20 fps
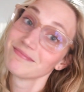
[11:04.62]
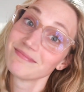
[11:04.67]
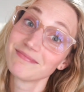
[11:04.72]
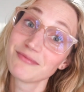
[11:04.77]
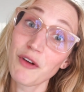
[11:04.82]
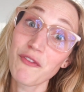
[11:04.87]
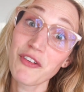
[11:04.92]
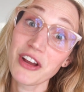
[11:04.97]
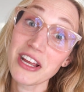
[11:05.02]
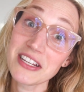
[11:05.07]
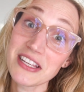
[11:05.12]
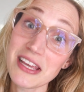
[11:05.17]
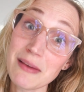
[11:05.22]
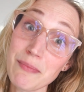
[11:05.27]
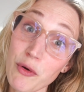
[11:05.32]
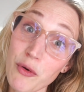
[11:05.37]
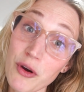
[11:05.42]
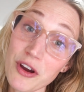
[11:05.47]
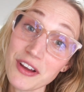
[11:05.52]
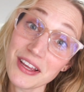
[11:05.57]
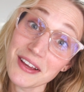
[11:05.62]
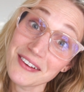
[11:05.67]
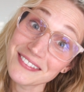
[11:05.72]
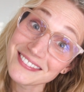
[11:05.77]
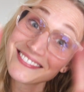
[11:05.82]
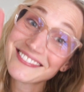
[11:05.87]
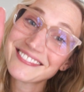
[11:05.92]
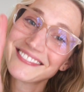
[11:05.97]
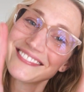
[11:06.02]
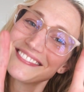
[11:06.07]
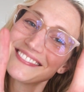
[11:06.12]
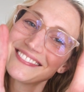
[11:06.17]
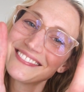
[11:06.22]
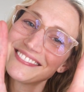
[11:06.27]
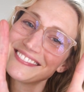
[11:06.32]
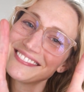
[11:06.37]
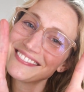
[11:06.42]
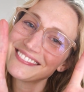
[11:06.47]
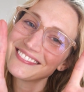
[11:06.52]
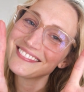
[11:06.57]
Don't forget to keep it quirky.
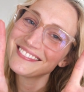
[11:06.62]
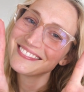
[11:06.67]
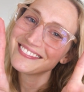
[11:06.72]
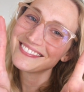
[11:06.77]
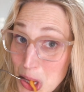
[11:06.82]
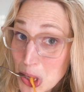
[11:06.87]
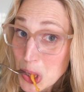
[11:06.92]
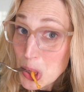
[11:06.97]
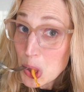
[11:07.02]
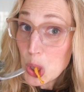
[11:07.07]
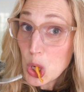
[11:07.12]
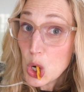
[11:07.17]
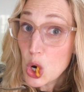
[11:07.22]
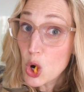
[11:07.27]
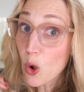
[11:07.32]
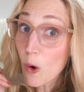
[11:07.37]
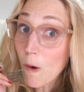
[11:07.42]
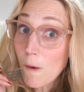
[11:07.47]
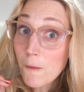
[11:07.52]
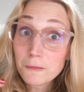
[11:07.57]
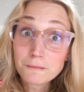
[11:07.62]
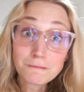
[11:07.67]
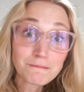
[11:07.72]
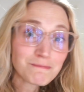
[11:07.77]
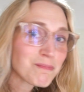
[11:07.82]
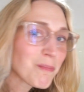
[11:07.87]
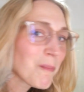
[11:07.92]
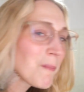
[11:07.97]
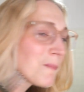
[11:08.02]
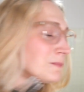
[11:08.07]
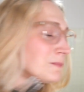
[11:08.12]
So that's all for